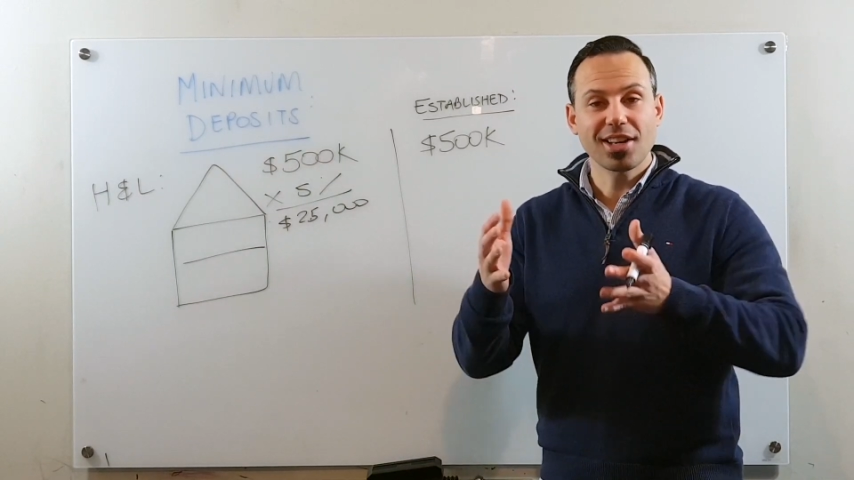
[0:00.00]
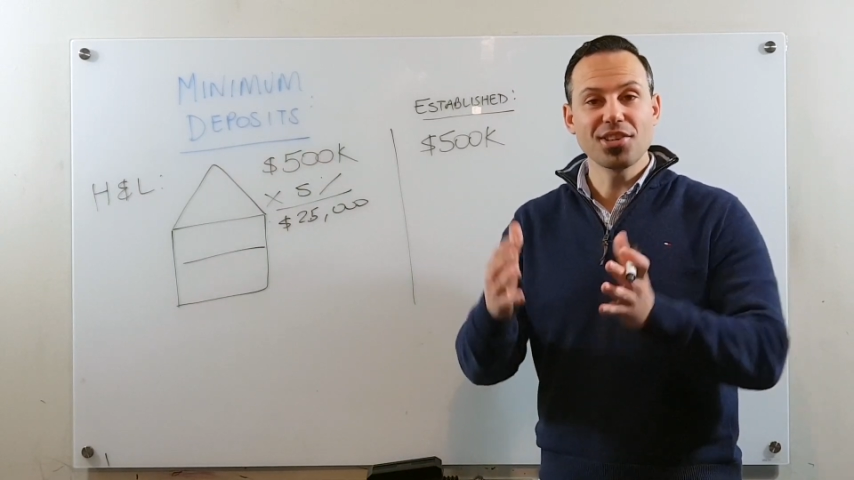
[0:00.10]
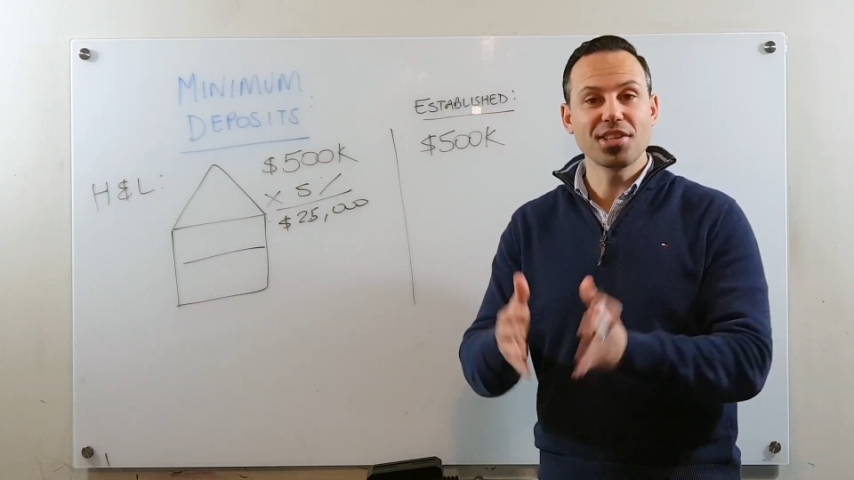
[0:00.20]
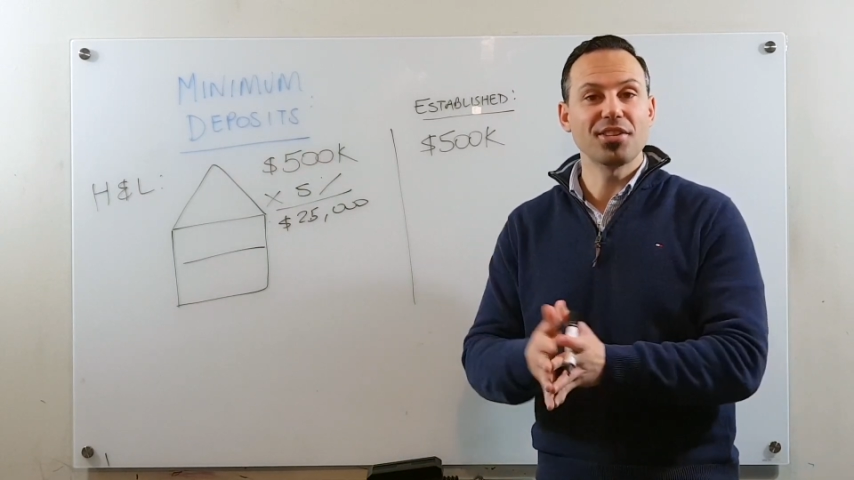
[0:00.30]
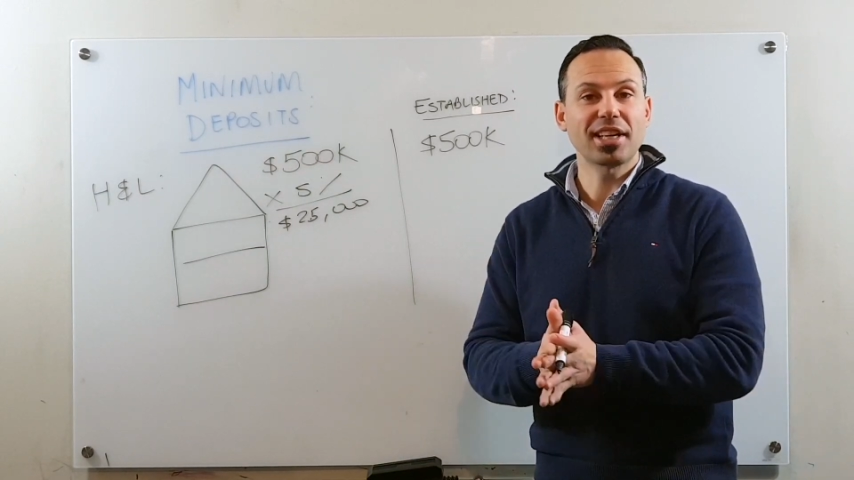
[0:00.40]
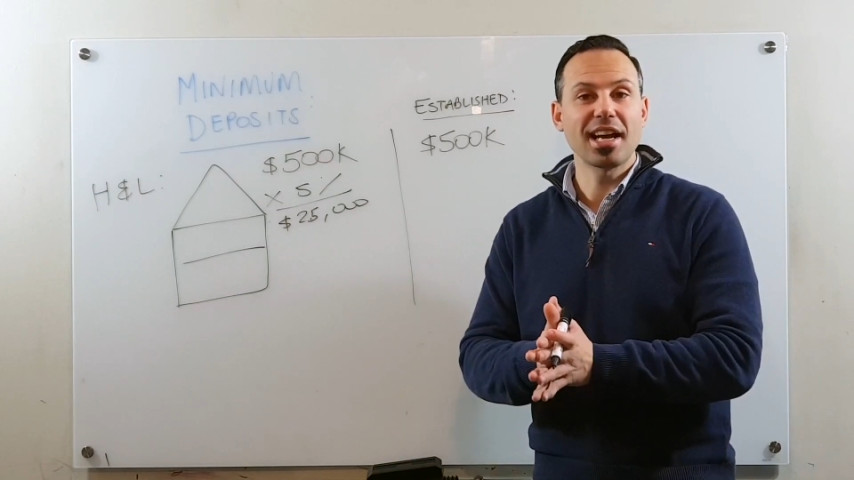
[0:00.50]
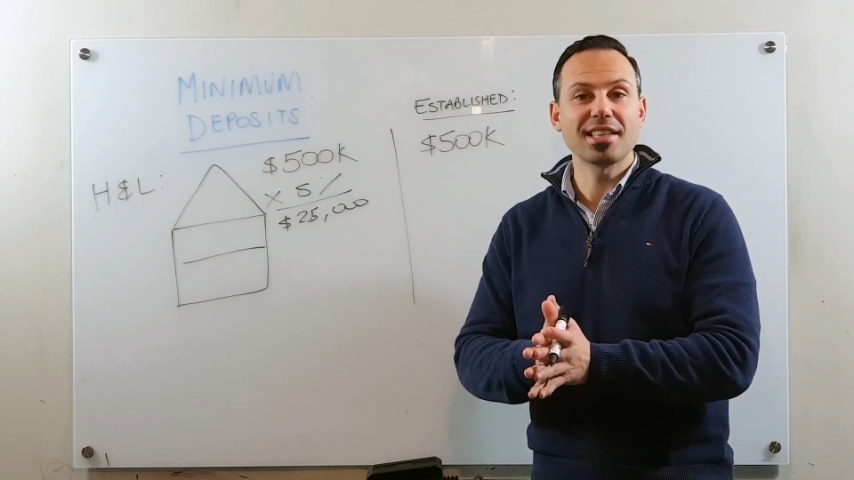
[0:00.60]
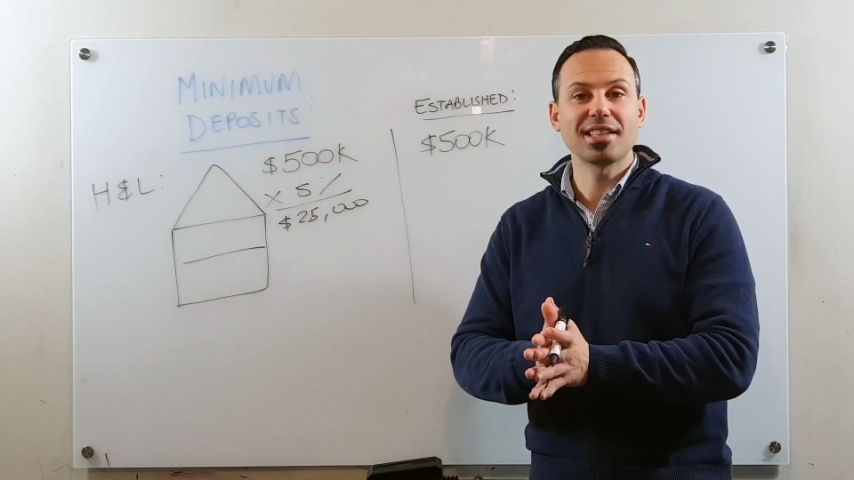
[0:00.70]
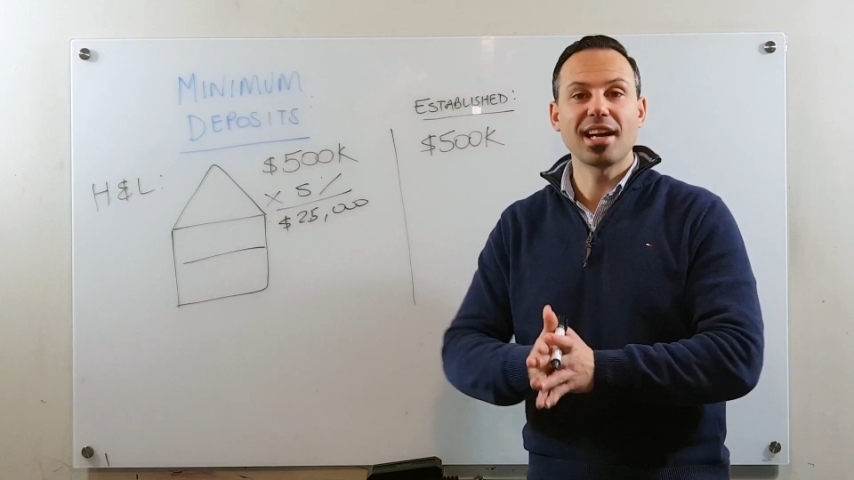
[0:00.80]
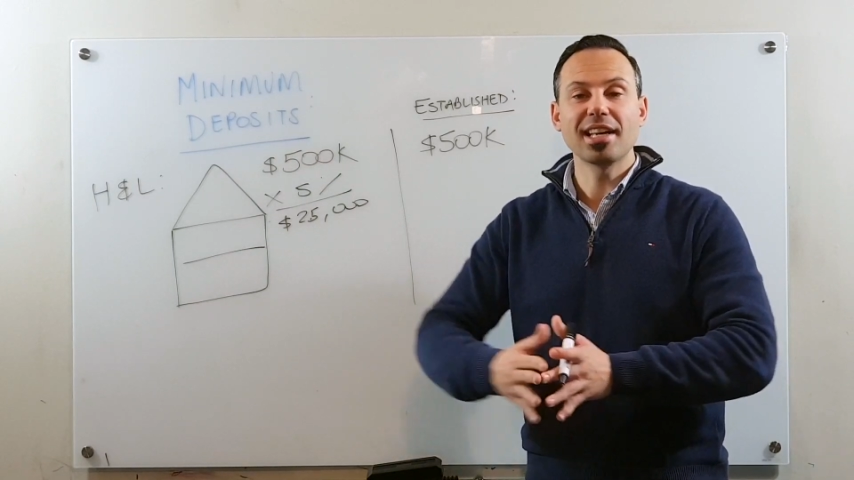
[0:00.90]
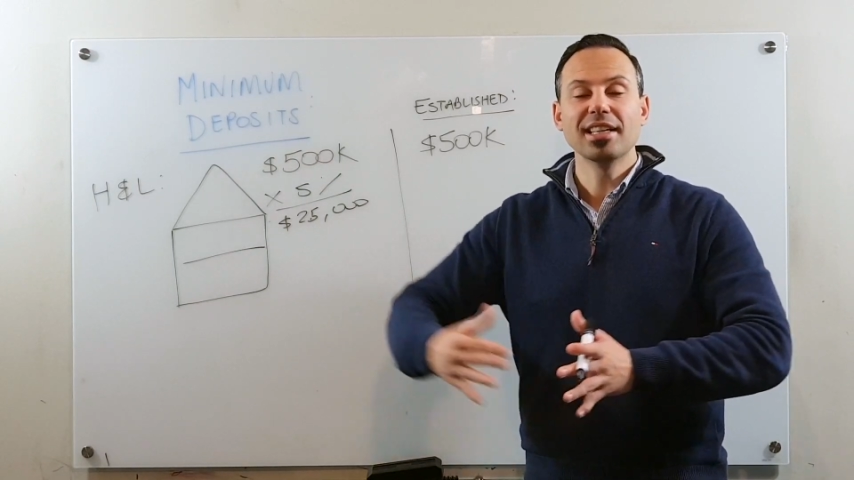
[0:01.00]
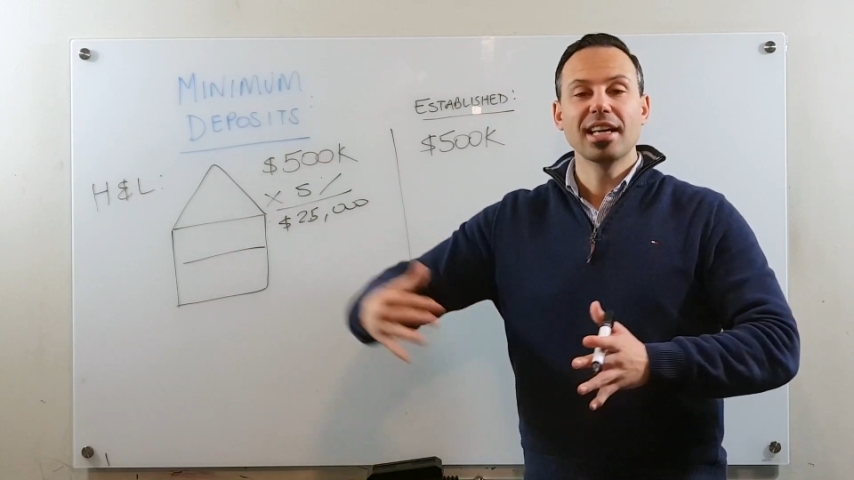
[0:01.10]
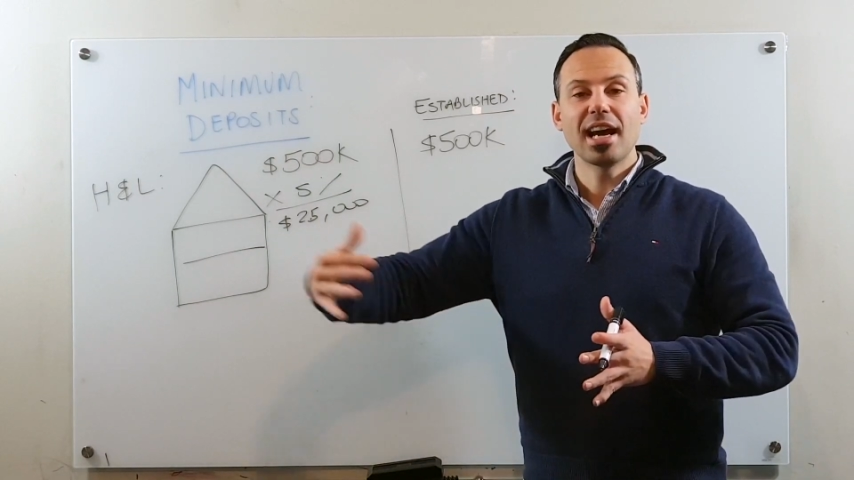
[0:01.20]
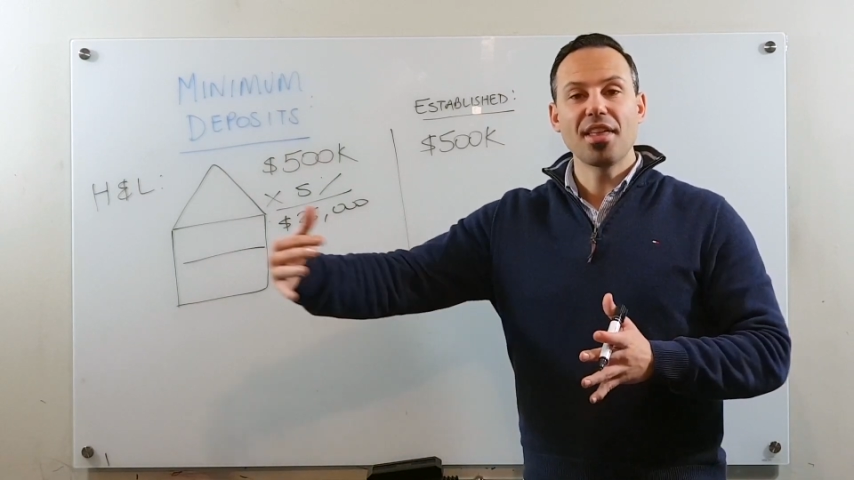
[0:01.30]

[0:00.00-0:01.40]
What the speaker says: goes in your account today,